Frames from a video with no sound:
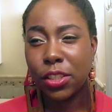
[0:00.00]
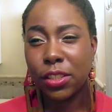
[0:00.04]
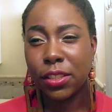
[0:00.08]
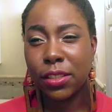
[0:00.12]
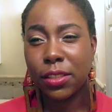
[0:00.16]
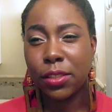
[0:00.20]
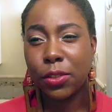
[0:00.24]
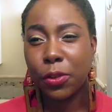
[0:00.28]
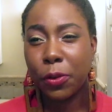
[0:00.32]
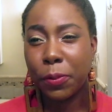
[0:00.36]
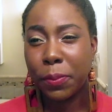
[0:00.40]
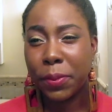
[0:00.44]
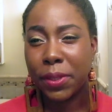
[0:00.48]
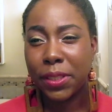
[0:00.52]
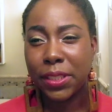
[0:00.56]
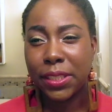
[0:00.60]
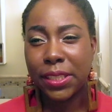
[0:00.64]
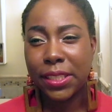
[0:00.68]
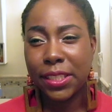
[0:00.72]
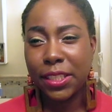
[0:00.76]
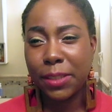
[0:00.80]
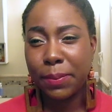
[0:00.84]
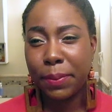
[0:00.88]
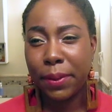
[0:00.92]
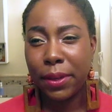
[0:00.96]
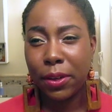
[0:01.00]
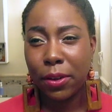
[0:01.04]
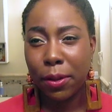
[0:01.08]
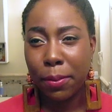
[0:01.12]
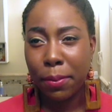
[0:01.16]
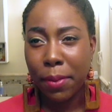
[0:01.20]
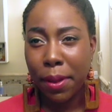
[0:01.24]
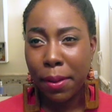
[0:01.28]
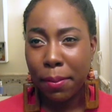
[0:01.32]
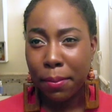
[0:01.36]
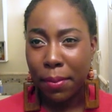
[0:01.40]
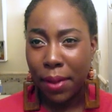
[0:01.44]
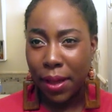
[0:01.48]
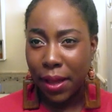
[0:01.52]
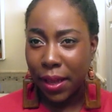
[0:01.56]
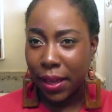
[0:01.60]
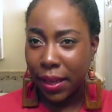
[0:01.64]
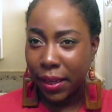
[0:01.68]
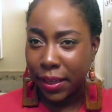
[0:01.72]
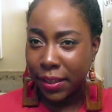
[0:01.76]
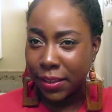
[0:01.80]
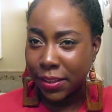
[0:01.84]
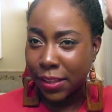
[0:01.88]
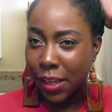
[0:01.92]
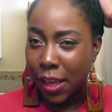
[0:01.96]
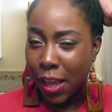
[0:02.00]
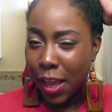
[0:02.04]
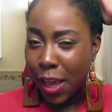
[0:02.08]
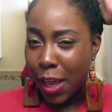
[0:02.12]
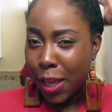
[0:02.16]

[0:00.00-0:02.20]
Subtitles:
just so much has been on my mind.